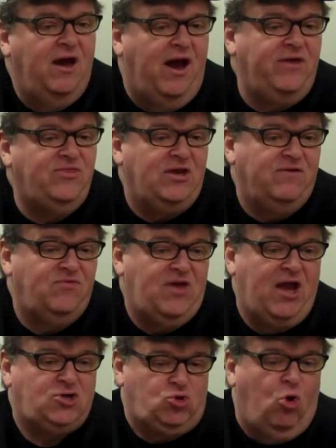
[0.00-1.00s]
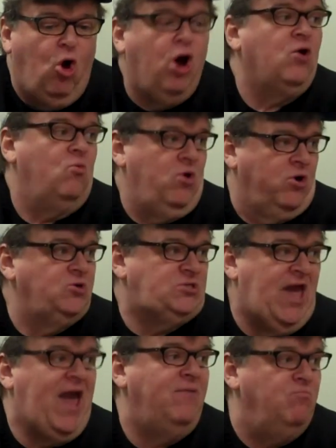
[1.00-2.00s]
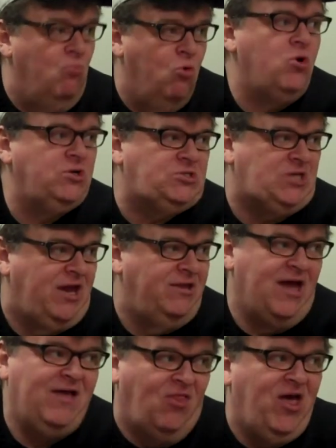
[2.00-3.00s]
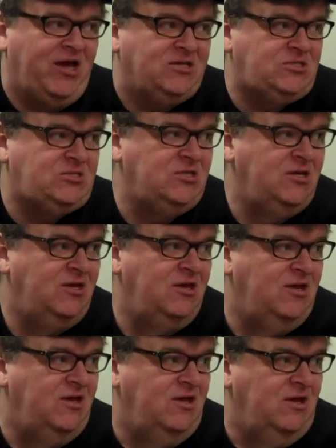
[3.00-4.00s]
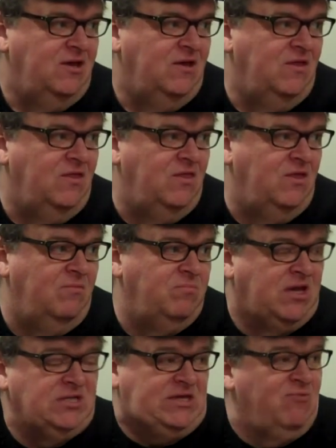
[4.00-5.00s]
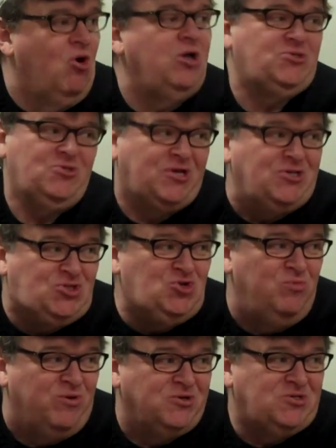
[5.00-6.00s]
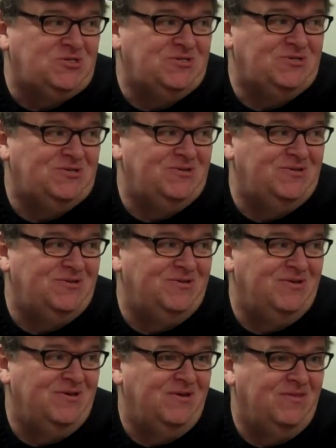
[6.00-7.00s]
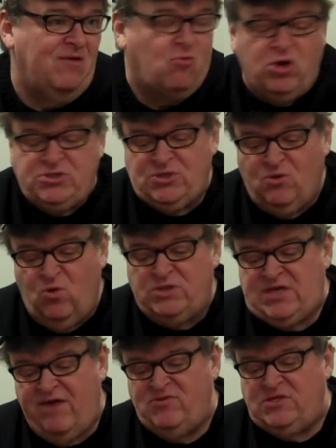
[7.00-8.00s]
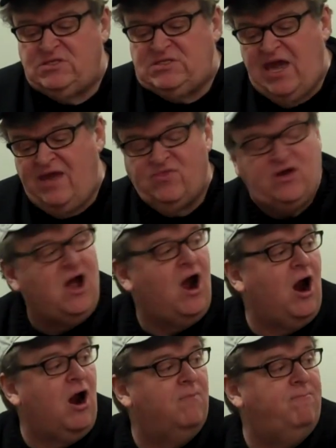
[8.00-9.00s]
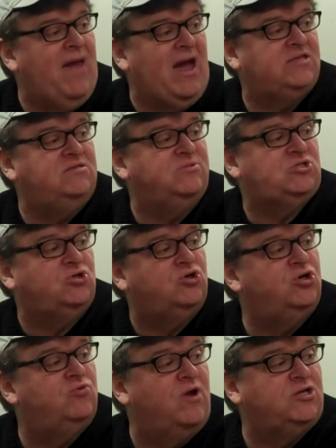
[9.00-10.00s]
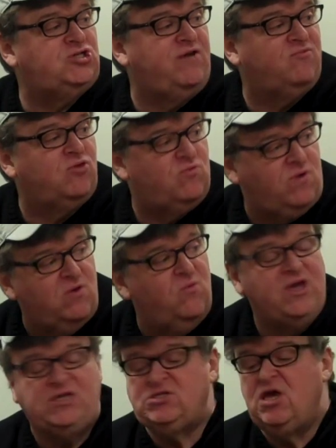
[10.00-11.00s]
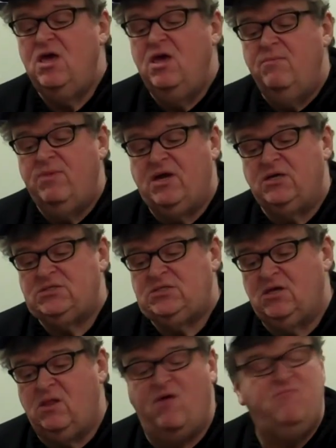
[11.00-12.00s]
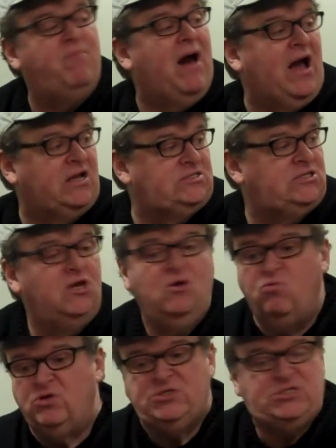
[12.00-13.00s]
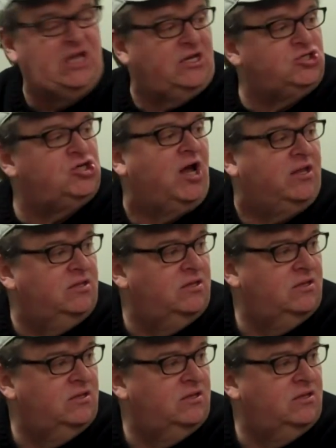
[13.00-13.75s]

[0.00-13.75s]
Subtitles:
I think if the actual auto workers had more say, not less, because they were also the consumers. They were also the ones having to take the car back to Mr. Goodwrench after 3 weeks because the glove box wouldn't stay shut.